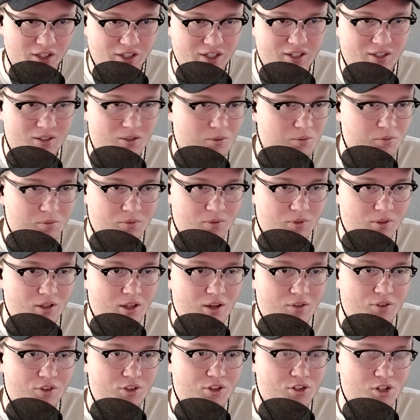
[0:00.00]
Like
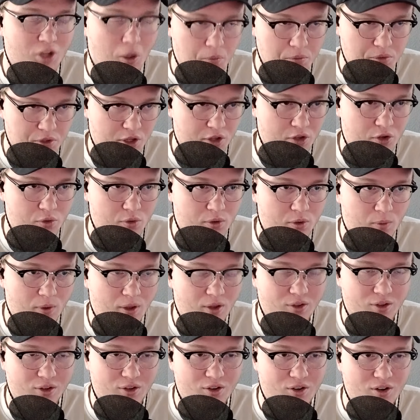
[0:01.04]
everything just comes together really
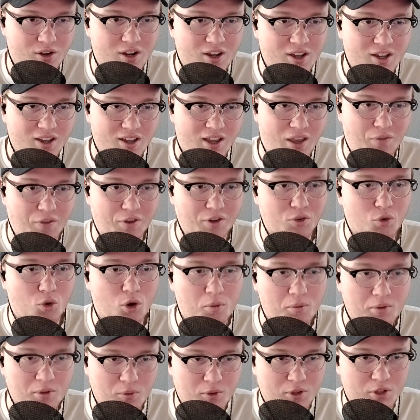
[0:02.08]
well here. And like
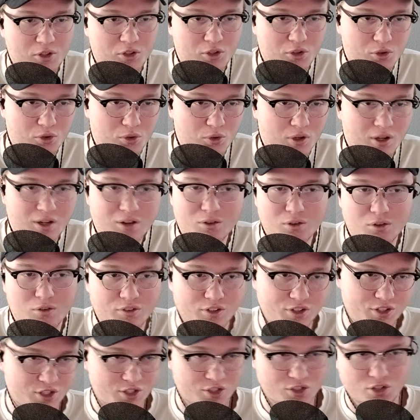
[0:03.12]
normally when you do, I don't know if
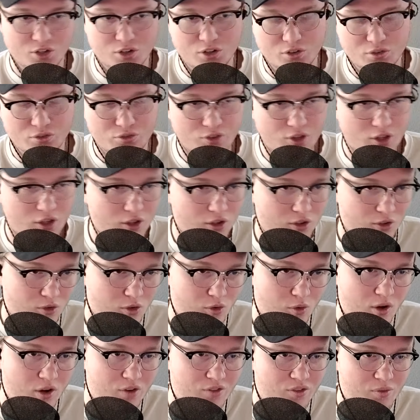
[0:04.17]
it's generative fill
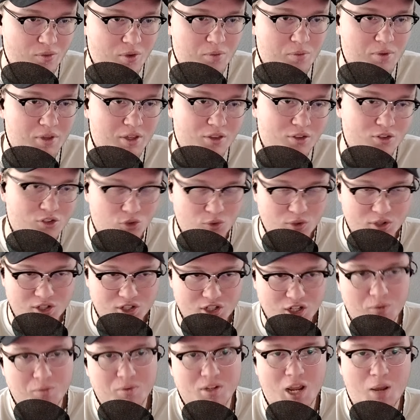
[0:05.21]
or whatever it may be, there's always
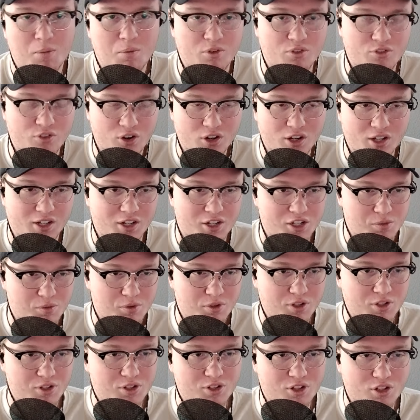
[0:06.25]
some type of funkiness,
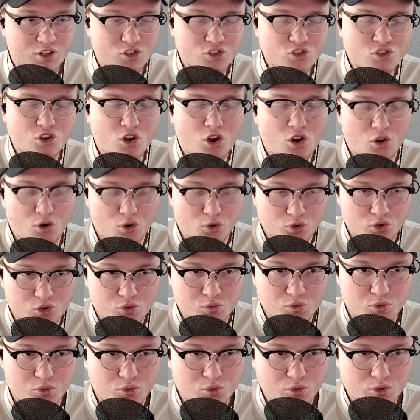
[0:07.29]
but this is like so
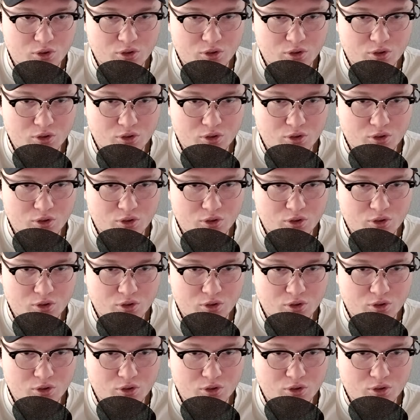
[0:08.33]
smooth.